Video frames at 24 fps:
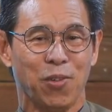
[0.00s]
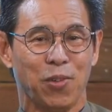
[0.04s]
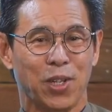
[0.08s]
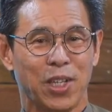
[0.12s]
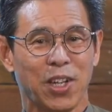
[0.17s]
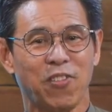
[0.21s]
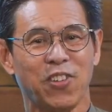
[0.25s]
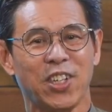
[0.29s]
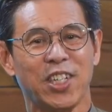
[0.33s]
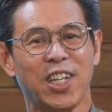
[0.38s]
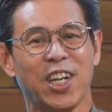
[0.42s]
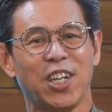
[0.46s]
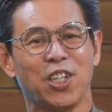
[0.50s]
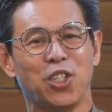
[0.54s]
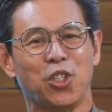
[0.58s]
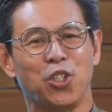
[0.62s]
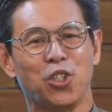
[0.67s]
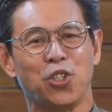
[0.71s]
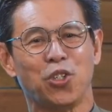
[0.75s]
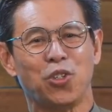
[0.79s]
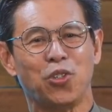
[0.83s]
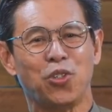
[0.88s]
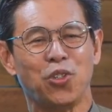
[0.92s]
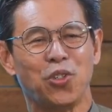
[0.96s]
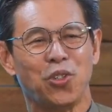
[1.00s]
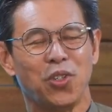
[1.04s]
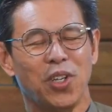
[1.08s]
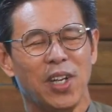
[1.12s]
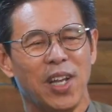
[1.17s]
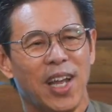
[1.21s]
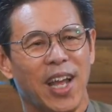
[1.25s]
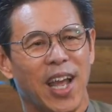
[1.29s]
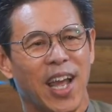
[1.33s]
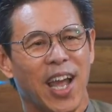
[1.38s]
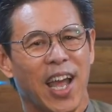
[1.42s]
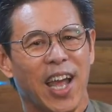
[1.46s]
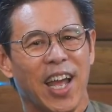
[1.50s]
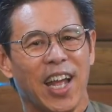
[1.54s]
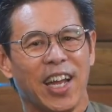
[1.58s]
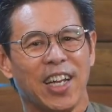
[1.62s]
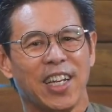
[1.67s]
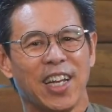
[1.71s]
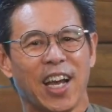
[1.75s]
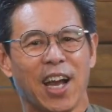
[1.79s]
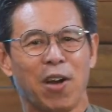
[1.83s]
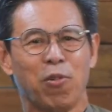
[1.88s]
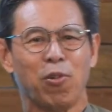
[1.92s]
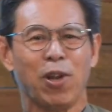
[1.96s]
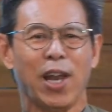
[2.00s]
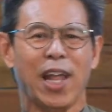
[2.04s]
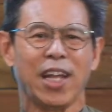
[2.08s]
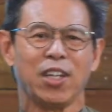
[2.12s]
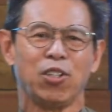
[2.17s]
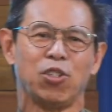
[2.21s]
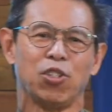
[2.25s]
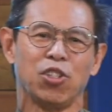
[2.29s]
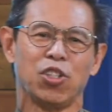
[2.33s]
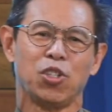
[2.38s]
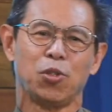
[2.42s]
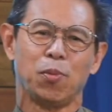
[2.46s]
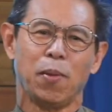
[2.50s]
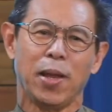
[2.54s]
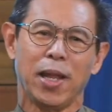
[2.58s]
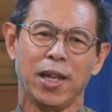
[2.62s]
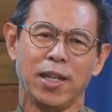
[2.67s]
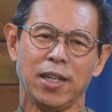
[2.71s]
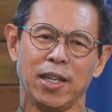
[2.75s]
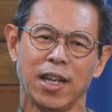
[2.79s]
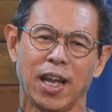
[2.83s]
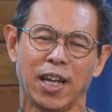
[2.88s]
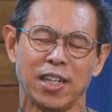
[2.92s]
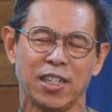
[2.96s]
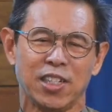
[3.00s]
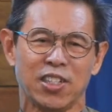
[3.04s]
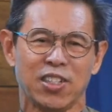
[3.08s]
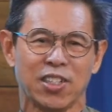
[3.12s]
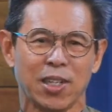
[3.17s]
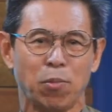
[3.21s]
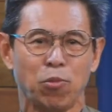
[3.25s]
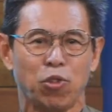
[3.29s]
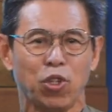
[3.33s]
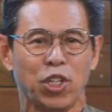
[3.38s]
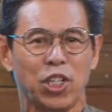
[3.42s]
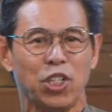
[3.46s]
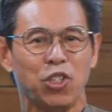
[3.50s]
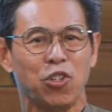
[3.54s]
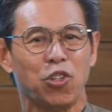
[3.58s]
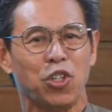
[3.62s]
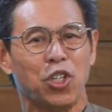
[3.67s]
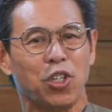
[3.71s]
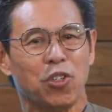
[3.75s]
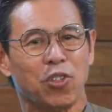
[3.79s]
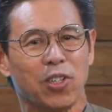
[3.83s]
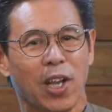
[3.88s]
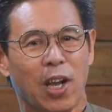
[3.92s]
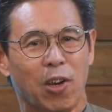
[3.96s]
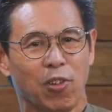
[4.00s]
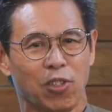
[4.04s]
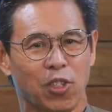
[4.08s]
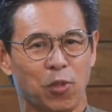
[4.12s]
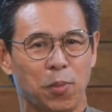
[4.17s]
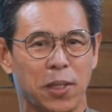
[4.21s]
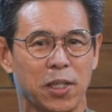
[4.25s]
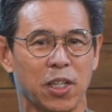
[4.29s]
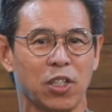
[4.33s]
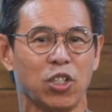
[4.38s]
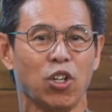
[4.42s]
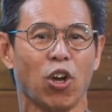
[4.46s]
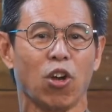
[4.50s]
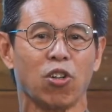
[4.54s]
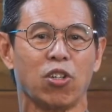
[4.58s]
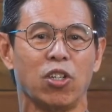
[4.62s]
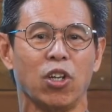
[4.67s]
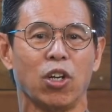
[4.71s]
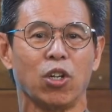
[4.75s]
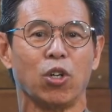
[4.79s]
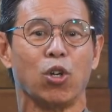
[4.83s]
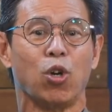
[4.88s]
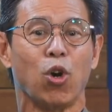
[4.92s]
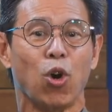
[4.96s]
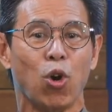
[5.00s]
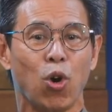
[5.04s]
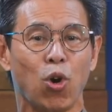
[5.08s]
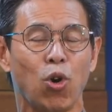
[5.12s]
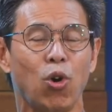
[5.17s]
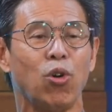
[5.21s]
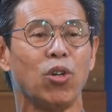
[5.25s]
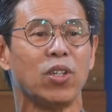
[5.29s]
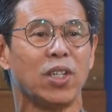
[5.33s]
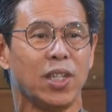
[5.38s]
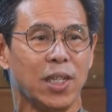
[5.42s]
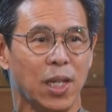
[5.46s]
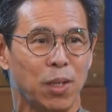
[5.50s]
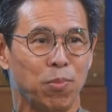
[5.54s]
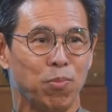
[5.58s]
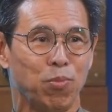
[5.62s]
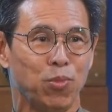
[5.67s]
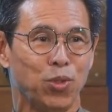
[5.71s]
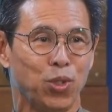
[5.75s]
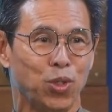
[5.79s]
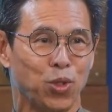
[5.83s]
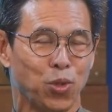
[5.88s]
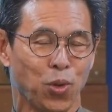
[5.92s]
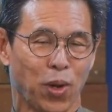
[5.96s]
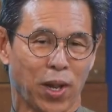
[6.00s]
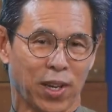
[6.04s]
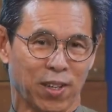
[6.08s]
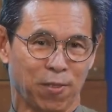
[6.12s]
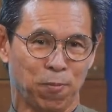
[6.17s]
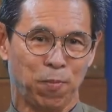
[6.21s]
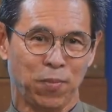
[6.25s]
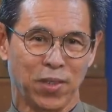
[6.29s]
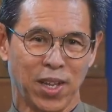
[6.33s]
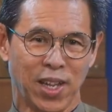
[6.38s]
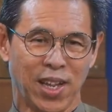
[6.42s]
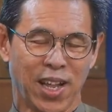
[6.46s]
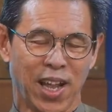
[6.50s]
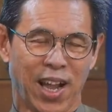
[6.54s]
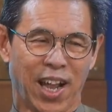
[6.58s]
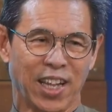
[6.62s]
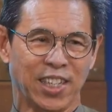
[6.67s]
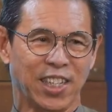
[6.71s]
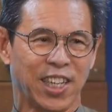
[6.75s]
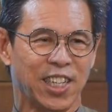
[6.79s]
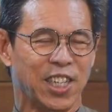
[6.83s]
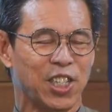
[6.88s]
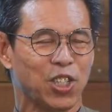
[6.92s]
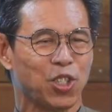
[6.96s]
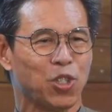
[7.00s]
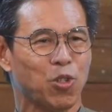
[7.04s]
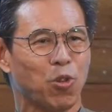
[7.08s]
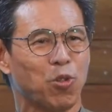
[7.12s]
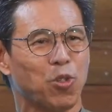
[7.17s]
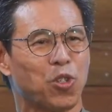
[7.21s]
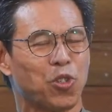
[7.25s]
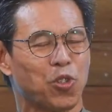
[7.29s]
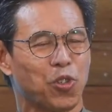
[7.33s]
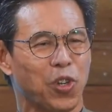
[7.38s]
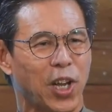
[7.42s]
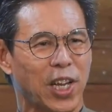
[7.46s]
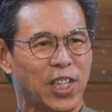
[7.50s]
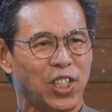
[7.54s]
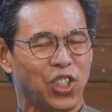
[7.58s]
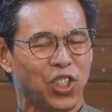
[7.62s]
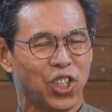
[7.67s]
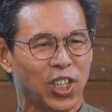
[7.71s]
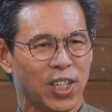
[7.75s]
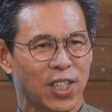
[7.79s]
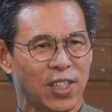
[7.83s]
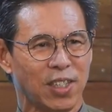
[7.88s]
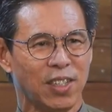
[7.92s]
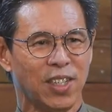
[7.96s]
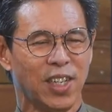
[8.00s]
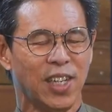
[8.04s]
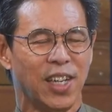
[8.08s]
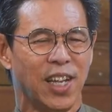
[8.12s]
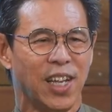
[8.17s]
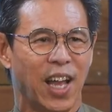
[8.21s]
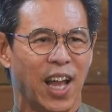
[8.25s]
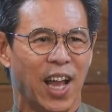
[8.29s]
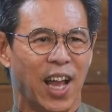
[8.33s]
Without further ado, and I would like to spend this time to introduce our speaker, Dr. Goh Kim Chuan. I think he's no stranger.